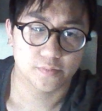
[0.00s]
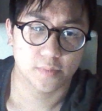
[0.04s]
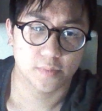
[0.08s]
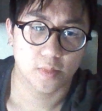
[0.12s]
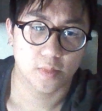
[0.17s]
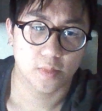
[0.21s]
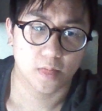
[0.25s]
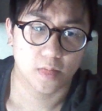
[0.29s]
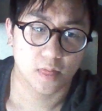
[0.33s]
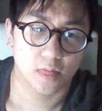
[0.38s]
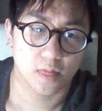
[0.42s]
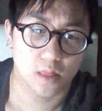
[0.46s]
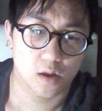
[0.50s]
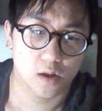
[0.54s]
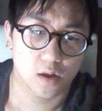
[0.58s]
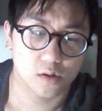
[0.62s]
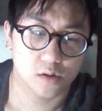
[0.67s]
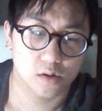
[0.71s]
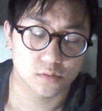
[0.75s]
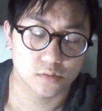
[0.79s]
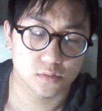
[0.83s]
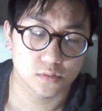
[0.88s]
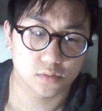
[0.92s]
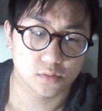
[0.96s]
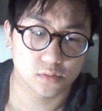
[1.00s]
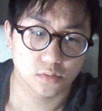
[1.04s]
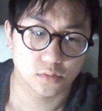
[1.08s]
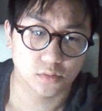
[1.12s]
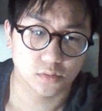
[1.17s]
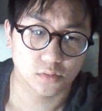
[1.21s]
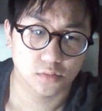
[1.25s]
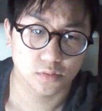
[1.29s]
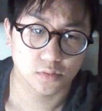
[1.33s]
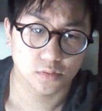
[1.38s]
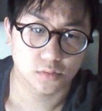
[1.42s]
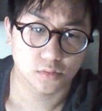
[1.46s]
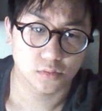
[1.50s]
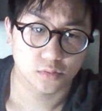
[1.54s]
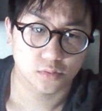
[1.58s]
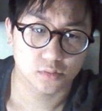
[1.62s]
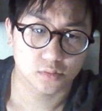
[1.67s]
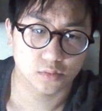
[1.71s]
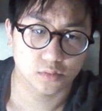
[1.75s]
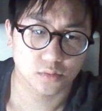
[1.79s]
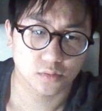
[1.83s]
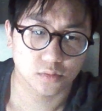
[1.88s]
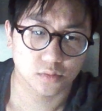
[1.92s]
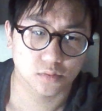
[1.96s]

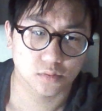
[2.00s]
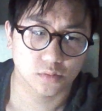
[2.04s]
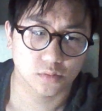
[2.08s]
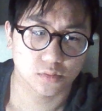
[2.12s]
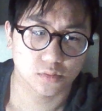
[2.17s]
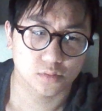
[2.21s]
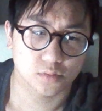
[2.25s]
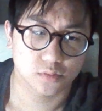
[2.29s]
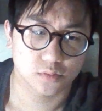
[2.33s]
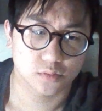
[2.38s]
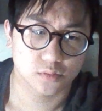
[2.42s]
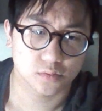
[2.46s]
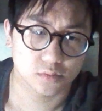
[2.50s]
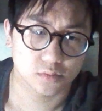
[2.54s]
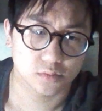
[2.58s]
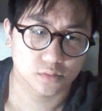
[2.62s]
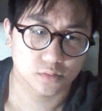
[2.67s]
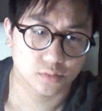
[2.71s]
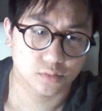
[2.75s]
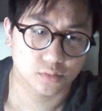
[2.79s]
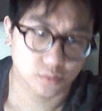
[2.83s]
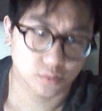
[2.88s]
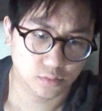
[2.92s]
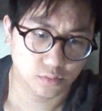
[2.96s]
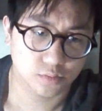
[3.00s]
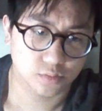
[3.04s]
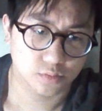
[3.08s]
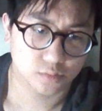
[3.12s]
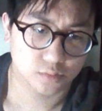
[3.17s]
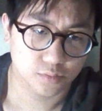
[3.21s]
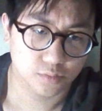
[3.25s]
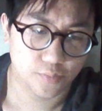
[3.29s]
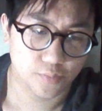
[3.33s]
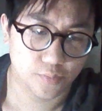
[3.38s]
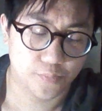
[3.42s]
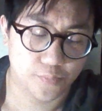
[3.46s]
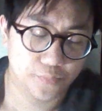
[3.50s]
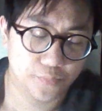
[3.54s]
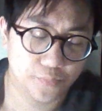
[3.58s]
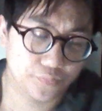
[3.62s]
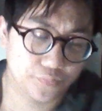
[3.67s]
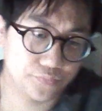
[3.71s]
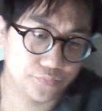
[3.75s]
[no speech]